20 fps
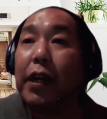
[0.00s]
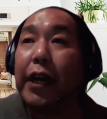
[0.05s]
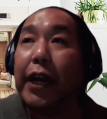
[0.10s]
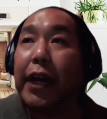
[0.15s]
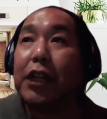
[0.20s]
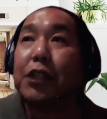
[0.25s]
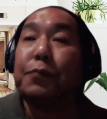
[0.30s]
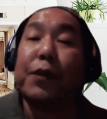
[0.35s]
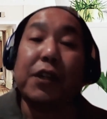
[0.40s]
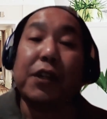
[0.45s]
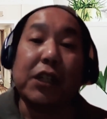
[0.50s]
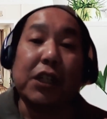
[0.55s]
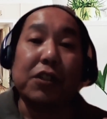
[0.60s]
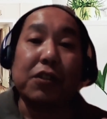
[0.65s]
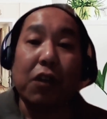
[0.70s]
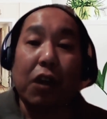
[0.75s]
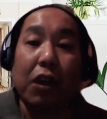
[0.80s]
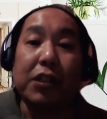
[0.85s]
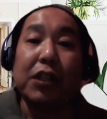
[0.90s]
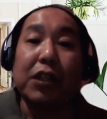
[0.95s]
expertise
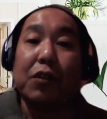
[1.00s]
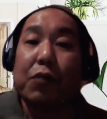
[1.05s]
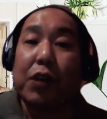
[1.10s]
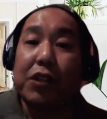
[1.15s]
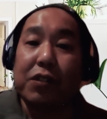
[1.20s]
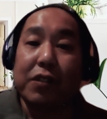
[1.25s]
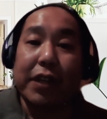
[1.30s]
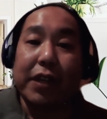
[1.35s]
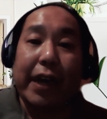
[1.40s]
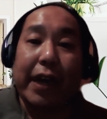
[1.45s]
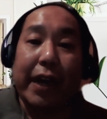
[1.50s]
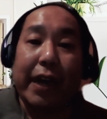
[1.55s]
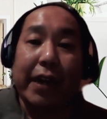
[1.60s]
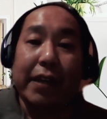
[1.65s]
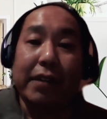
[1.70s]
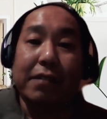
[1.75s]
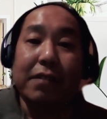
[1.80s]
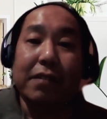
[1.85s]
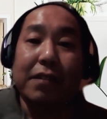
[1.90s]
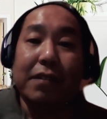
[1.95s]
on the question I
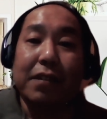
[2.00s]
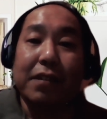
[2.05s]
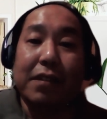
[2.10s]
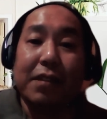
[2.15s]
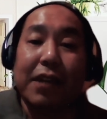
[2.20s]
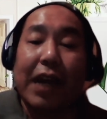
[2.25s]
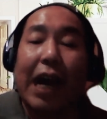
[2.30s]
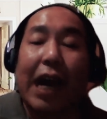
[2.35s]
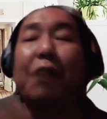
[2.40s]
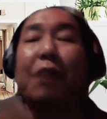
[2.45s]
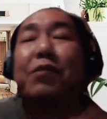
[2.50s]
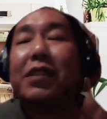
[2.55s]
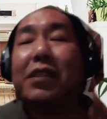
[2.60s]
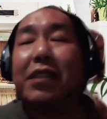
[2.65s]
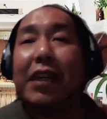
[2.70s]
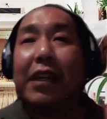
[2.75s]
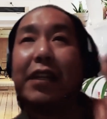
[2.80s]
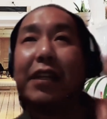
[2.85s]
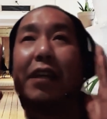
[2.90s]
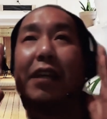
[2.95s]
had. I was
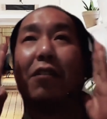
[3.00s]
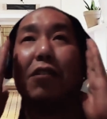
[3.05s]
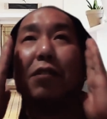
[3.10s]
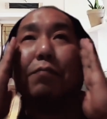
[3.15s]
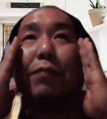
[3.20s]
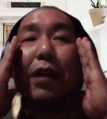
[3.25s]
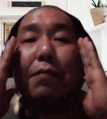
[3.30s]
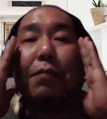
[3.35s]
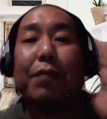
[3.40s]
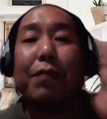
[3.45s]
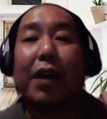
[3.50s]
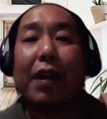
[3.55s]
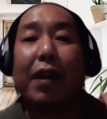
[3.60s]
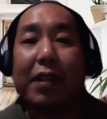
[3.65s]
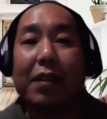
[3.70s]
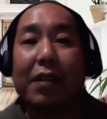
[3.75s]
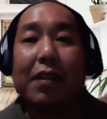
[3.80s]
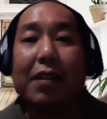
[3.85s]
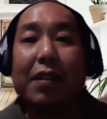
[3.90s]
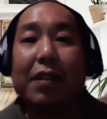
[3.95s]
thinking on my
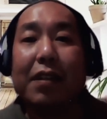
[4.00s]
mind,